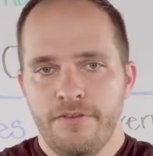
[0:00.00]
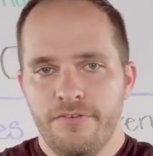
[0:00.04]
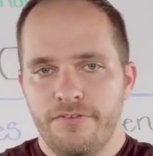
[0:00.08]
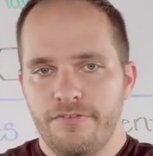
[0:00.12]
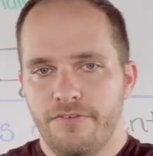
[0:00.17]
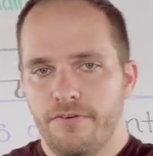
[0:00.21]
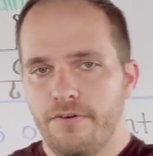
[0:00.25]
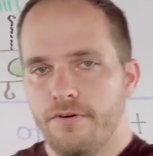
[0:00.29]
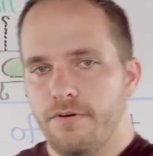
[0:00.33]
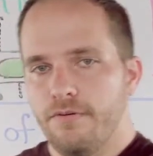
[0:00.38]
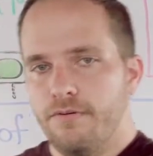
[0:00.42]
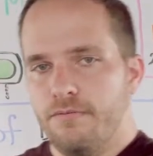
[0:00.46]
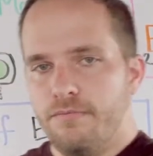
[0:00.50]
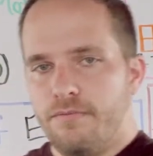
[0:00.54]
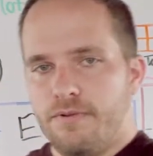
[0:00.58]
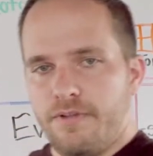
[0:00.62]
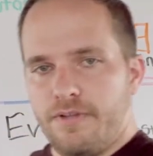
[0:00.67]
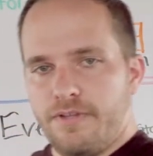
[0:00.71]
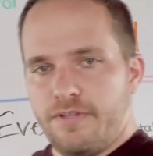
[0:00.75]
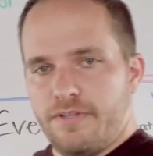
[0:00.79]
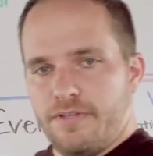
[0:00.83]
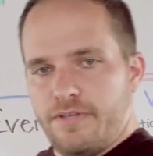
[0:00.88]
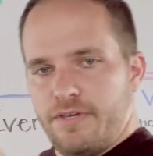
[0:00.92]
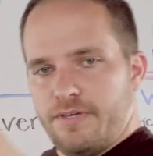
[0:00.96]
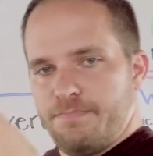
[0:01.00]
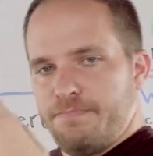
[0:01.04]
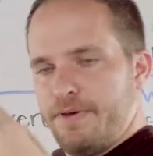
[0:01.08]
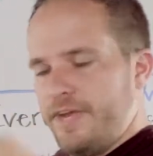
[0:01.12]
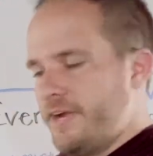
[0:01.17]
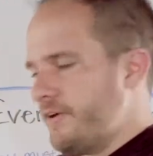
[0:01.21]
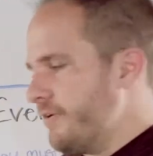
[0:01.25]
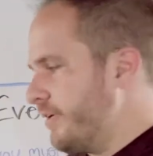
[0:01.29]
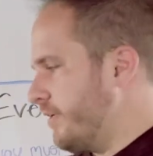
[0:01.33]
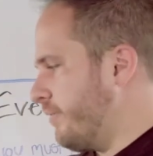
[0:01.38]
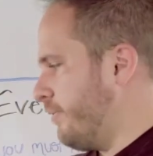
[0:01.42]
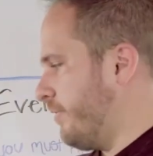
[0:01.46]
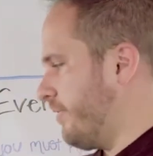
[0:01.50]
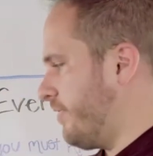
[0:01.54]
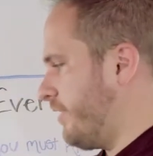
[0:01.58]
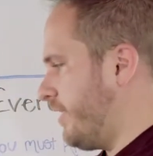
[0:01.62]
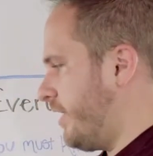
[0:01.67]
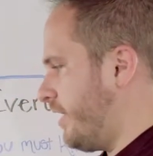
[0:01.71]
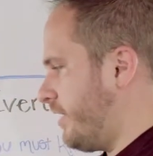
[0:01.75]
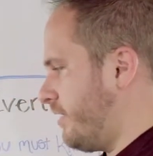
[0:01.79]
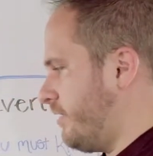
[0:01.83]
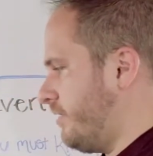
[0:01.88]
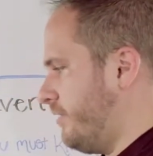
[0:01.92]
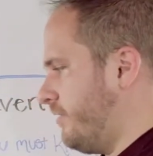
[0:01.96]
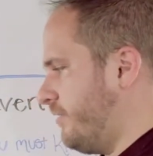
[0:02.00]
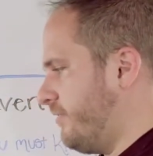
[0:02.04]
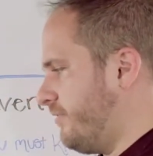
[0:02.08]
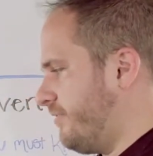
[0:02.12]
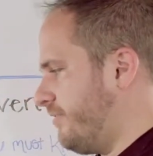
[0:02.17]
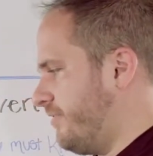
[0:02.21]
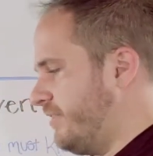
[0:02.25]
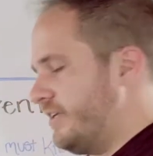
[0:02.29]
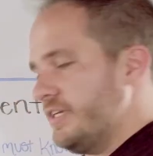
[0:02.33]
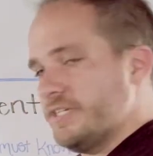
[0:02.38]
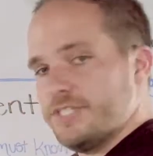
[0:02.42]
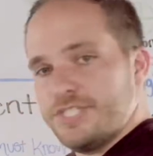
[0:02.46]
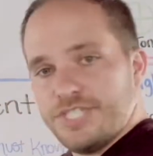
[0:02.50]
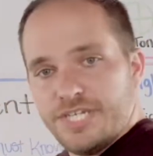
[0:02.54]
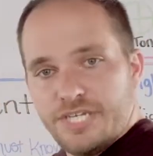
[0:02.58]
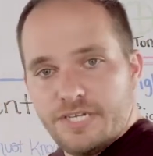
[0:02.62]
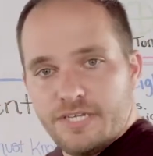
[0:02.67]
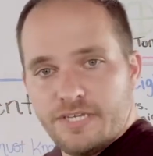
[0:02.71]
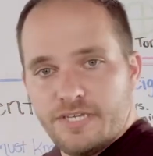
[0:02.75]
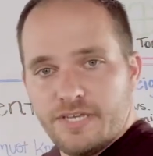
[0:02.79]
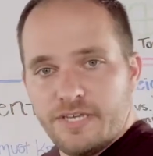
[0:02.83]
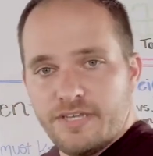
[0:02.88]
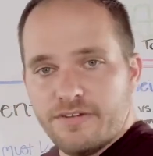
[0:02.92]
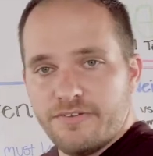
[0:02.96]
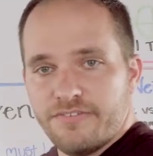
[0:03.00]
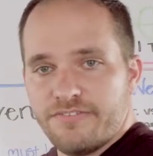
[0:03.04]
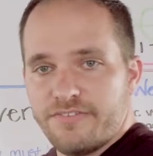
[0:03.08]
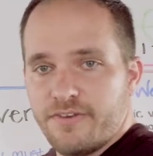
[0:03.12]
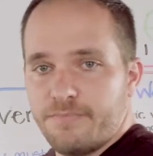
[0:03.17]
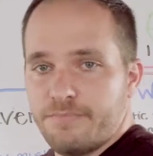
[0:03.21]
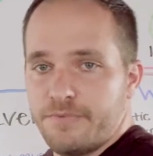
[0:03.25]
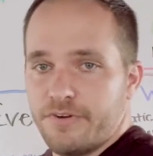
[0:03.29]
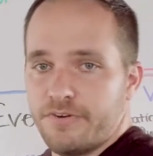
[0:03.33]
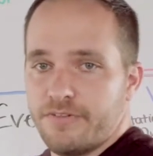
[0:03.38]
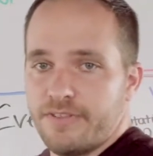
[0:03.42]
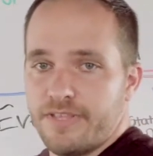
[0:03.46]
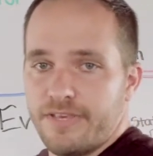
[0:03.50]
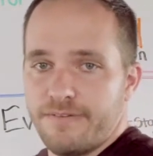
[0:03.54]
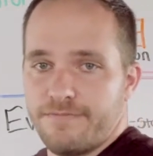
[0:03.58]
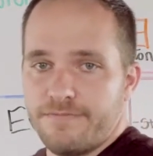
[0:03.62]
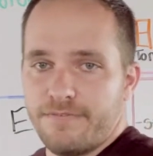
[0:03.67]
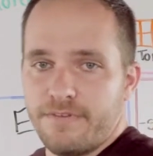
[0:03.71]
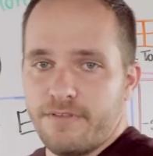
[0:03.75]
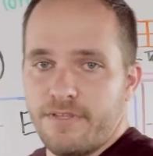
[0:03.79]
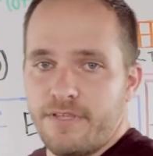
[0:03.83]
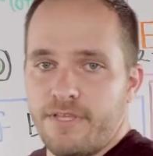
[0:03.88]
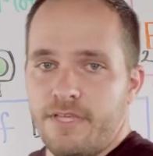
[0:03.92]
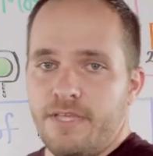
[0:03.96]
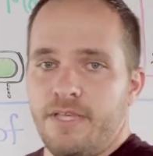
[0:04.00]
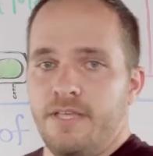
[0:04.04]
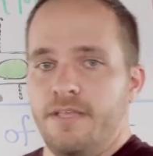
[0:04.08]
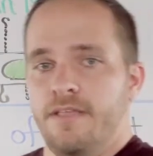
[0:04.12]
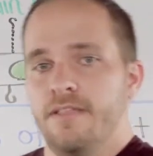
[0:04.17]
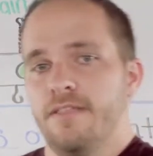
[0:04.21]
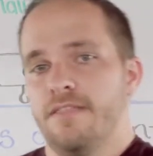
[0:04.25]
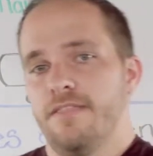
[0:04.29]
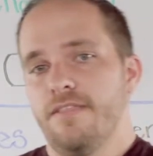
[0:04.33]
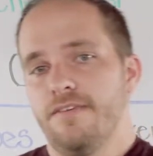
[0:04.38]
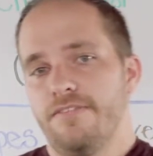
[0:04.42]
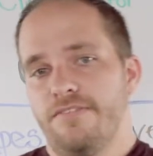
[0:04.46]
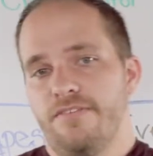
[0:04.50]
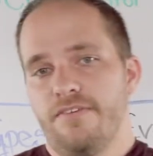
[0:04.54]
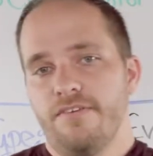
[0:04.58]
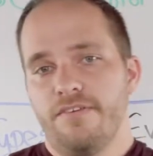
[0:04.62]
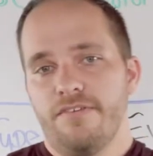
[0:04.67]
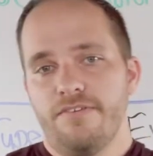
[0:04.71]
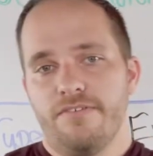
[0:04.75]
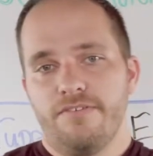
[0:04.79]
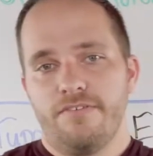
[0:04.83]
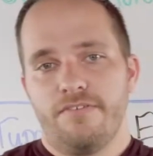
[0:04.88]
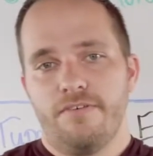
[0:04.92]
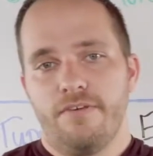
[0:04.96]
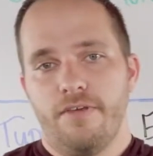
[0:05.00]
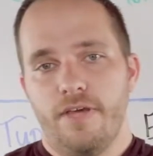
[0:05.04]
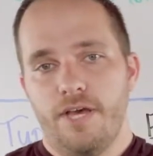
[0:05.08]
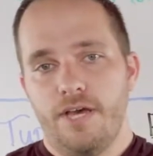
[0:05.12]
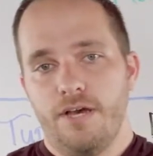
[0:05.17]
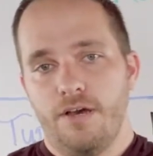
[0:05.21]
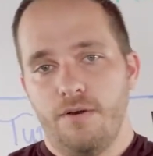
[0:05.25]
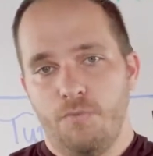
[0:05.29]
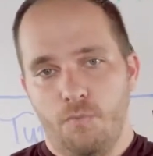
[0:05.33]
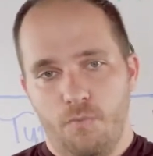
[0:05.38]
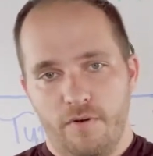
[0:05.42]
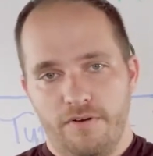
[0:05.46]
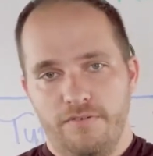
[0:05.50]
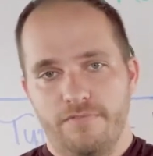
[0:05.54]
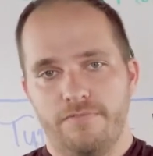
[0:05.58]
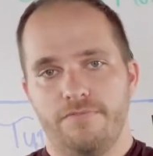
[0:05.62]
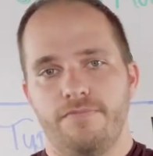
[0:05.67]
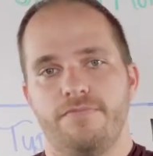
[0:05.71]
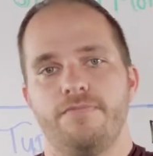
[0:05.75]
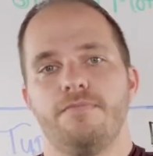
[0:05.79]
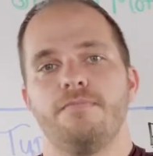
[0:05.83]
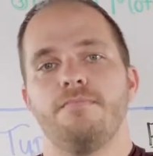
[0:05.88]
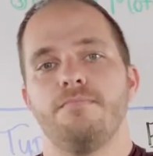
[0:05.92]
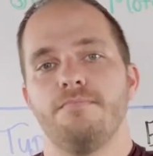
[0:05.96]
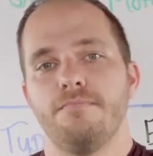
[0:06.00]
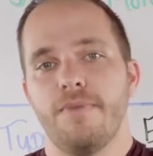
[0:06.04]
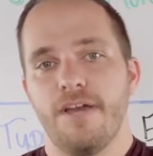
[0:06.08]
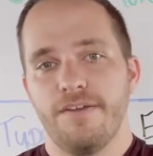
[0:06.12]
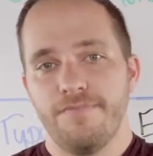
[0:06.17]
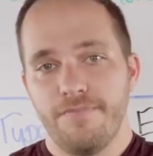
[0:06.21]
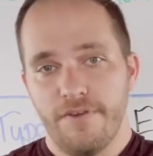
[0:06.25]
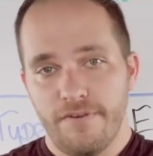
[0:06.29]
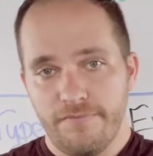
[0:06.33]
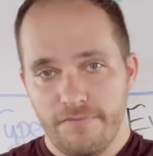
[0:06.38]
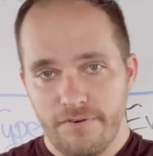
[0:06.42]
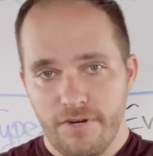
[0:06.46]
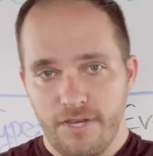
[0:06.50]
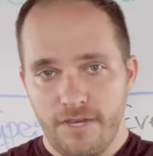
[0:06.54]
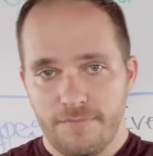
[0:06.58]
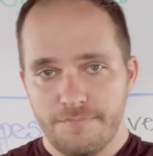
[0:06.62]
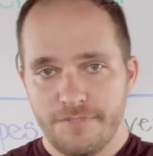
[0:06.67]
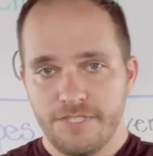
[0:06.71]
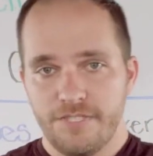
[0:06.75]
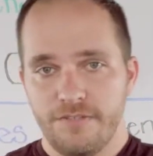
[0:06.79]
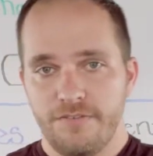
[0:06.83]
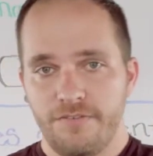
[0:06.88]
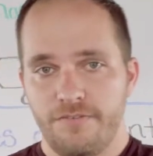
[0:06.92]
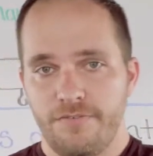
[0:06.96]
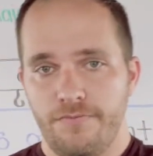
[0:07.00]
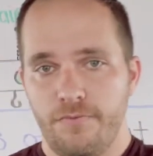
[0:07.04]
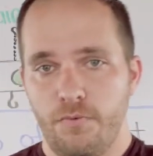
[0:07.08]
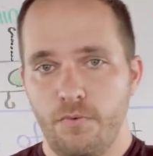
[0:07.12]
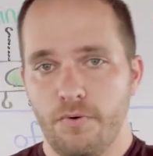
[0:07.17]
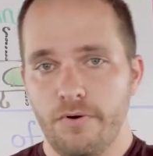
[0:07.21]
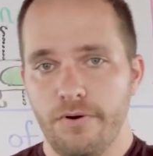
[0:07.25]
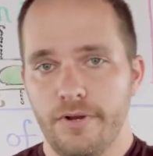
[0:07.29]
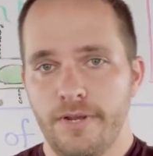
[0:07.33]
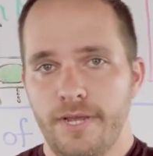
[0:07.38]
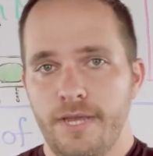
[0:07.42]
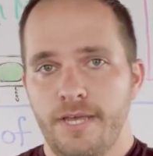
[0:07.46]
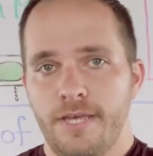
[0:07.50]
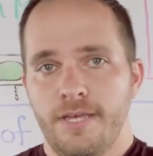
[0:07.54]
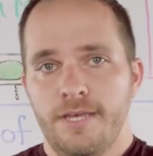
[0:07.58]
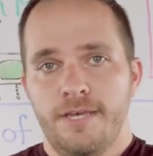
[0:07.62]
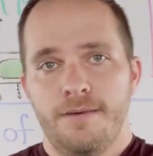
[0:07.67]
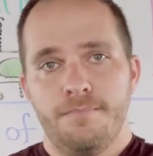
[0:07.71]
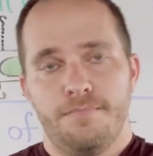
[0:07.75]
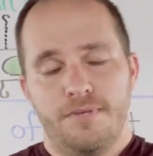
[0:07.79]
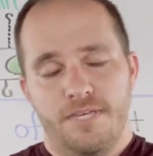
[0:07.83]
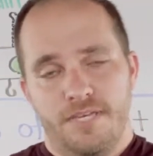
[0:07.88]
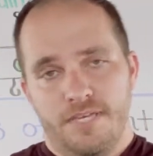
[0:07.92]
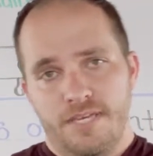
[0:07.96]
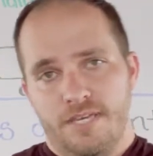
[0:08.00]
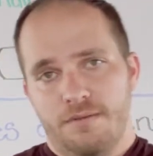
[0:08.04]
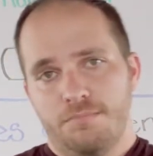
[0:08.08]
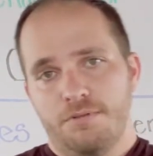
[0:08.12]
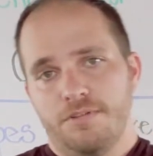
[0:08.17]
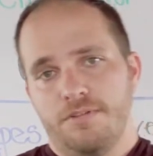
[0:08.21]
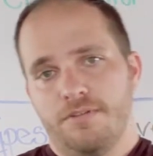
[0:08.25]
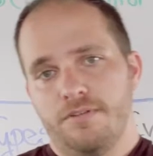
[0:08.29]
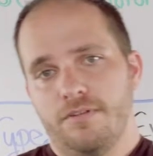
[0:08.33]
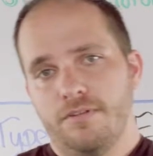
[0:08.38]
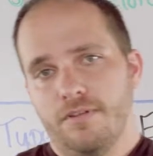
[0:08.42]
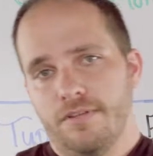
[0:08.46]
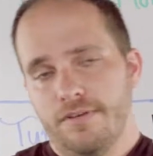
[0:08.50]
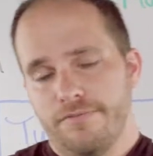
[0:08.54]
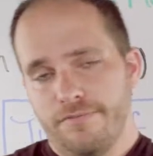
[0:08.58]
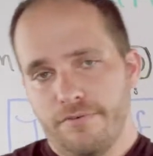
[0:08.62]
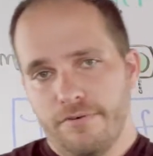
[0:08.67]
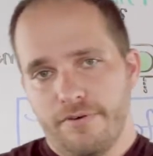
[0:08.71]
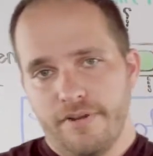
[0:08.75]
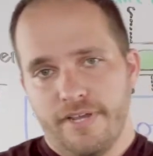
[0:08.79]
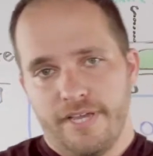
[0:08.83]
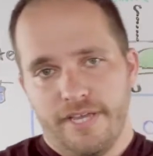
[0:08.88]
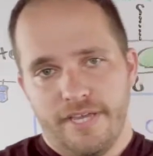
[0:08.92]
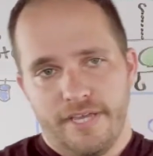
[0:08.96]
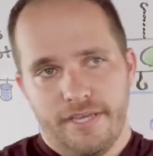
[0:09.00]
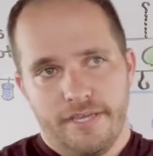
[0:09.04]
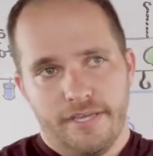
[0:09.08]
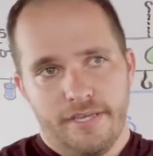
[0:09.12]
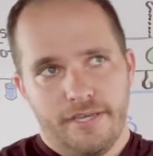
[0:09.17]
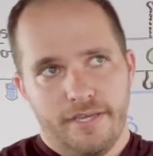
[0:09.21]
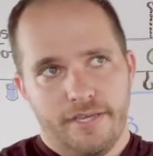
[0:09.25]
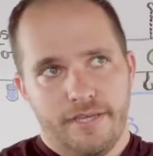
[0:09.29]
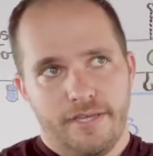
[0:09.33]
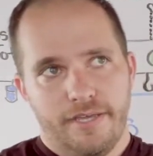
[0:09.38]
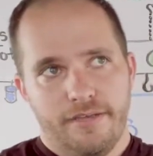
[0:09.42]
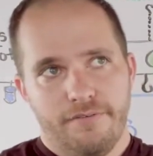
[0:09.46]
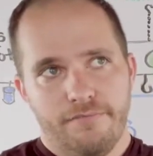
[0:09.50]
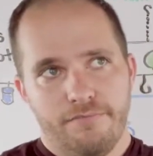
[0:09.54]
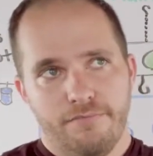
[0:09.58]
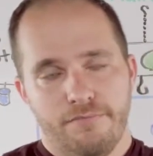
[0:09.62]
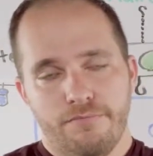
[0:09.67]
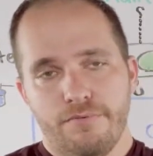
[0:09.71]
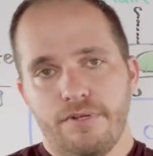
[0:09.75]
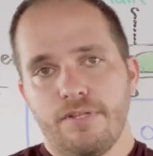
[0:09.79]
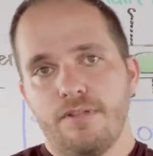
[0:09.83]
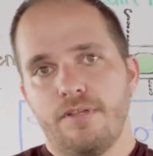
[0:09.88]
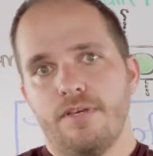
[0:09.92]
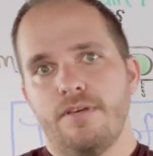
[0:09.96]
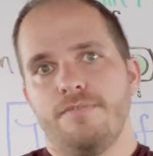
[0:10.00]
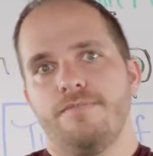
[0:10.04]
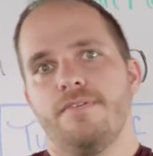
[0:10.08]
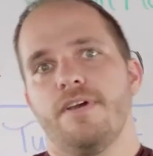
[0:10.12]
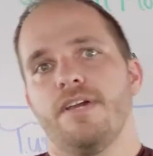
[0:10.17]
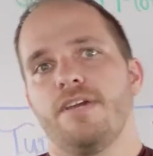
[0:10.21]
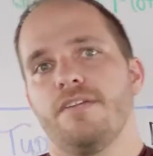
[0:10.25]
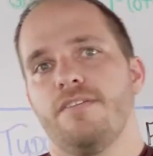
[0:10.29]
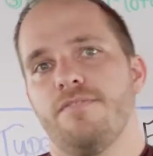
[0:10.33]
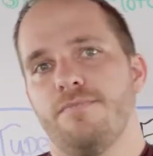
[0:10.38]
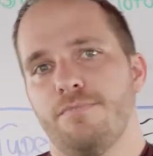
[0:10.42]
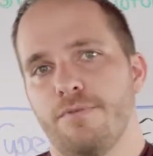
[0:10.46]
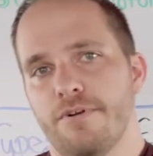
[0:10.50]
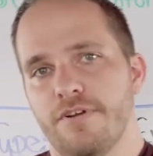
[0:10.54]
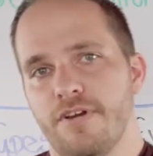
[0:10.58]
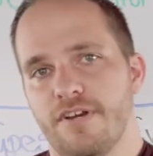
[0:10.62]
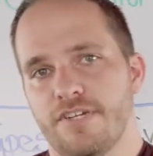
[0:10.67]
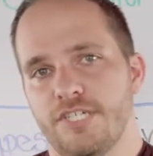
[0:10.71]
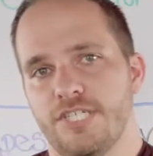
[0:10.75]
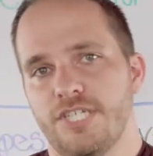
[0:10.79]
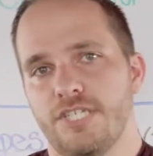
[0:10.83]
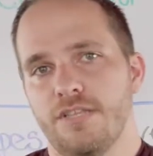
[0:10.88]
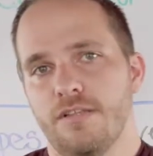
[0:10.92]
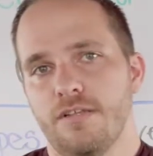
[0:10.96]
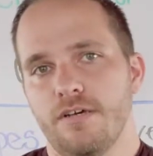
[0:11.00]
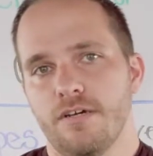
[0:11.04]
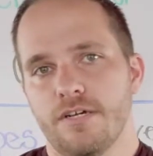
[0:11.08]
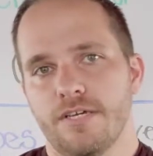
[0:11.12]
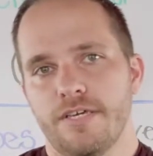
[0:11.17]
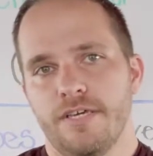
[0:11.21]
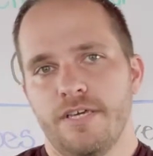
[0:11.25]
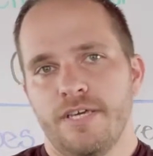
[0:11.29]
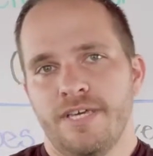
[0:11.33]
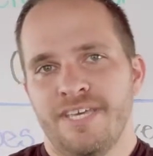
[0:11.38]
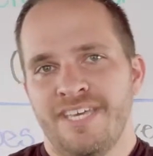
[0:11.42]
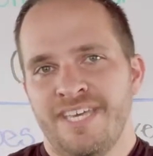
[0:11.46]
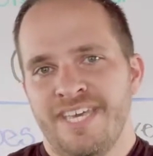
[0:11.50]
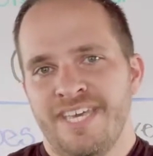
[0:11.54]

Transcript: So pairing with that is the Genie and Sumner lift. This is one of my favorite options for being able to deliver a really effective production look